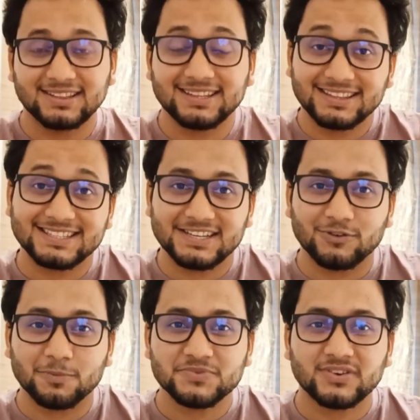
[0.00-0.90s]
in this
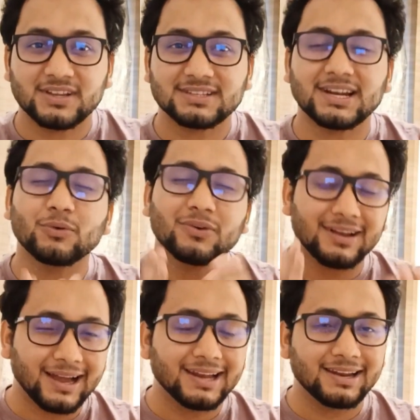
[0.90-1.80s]
DevOps series, then I
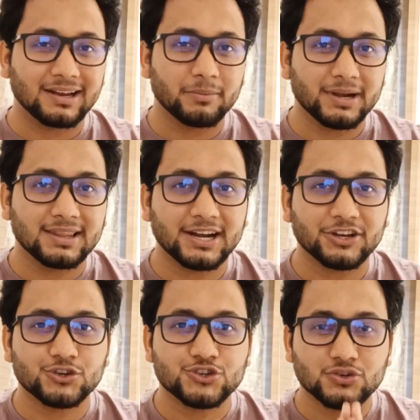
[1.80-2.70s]
would highly recommend
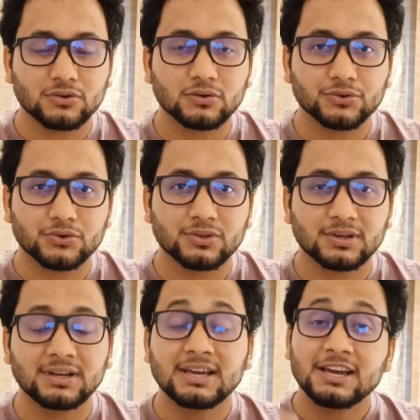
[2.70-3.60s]
that you should go through
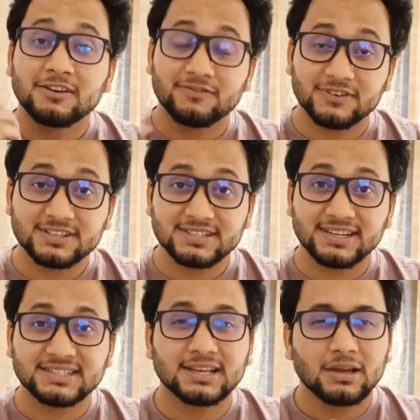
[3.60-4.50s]
the first
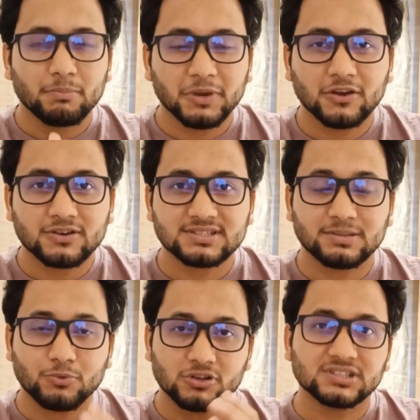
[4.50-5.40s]
series, because
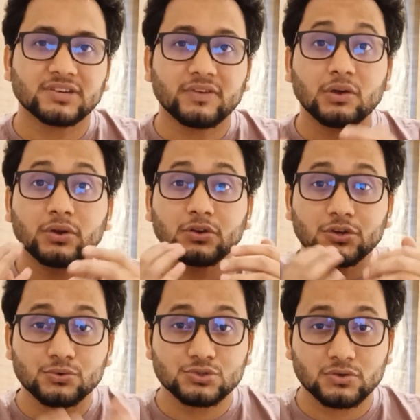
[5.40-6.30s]
the project that we are going to
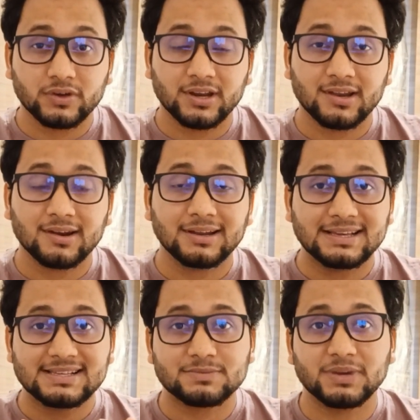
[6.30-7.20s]
use over here
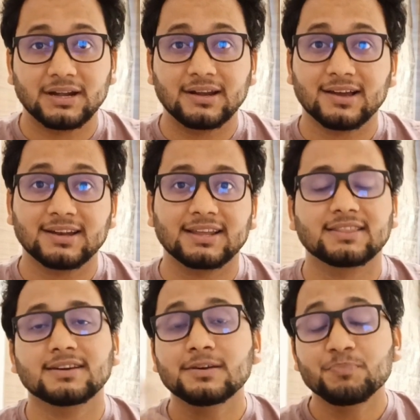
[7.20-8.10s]
is being done
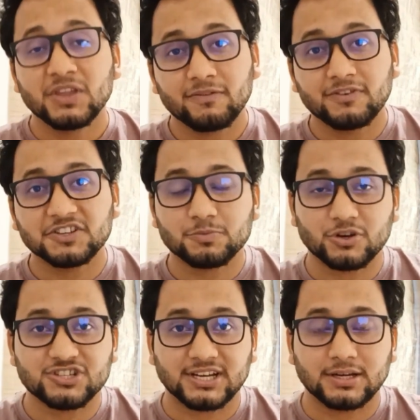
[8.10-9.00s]
in the first
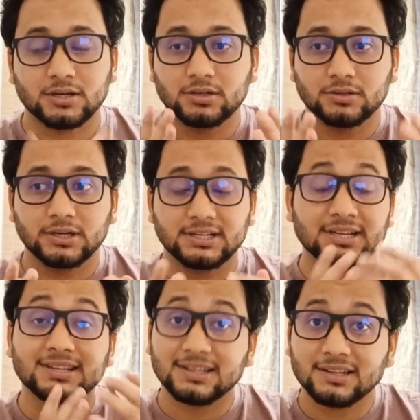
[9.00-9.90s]
project
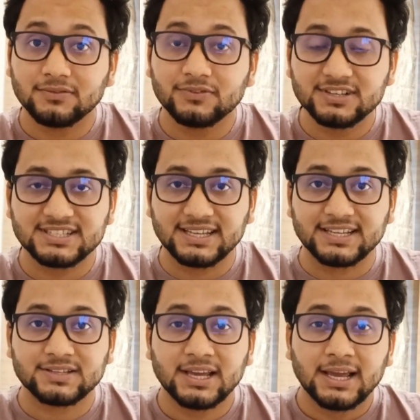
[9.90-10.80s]
in the first
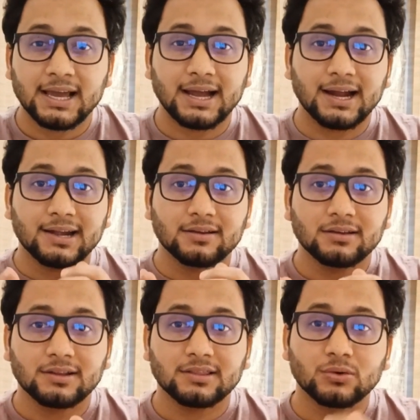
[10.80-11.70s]
series. And
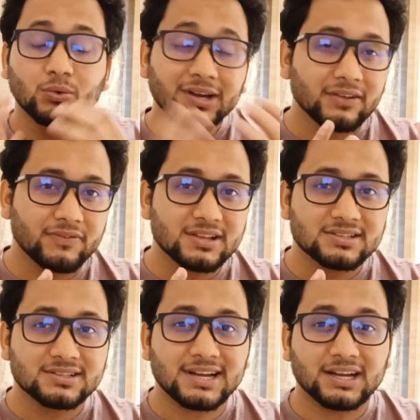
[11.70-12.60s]
the only
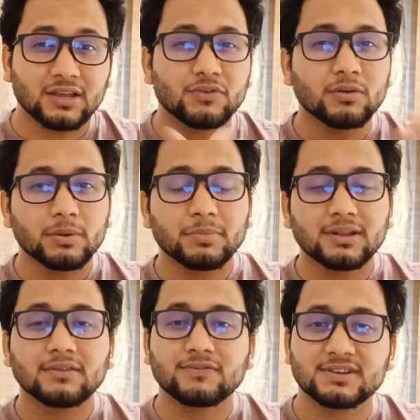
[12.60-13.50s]
difference is that if you
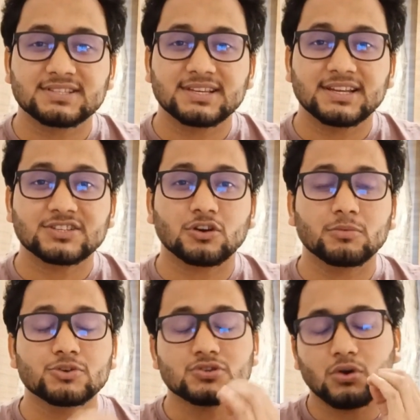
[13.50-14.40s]
remember, in the first series
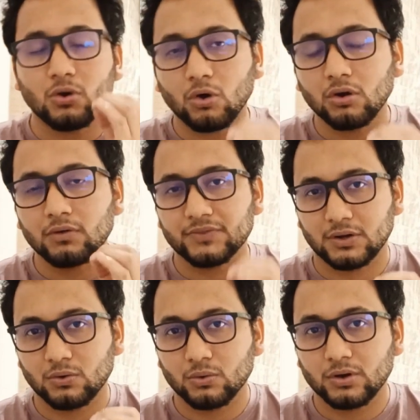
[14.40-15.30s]
almost all of
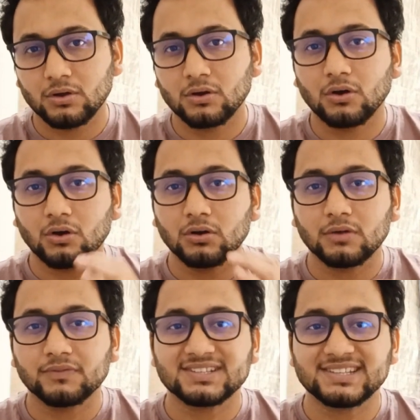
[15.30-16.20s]
the code,
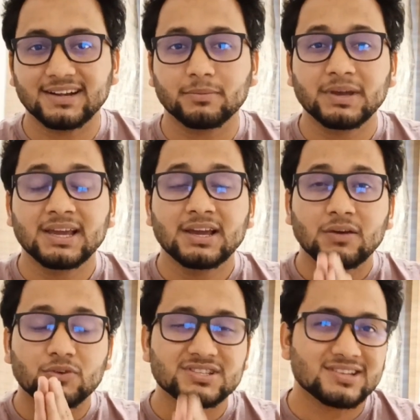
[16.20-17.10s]
all of the setup
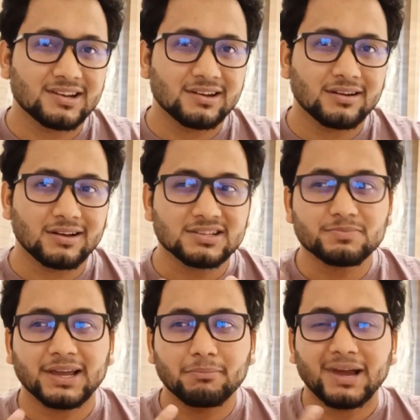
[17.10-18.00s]
was done
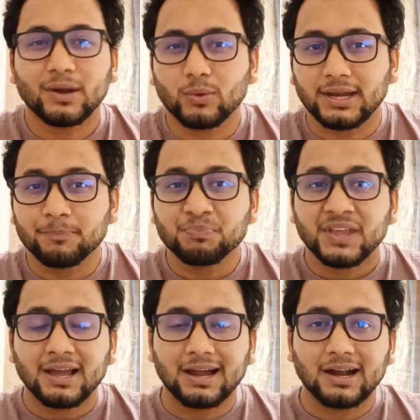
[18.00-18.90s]
us by manually,
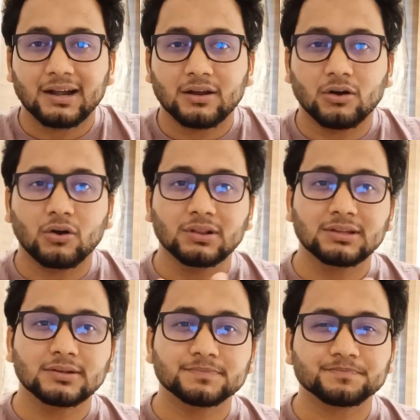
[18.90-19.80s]
and all
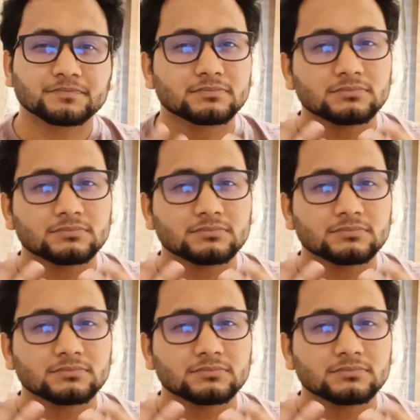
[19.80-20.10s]
the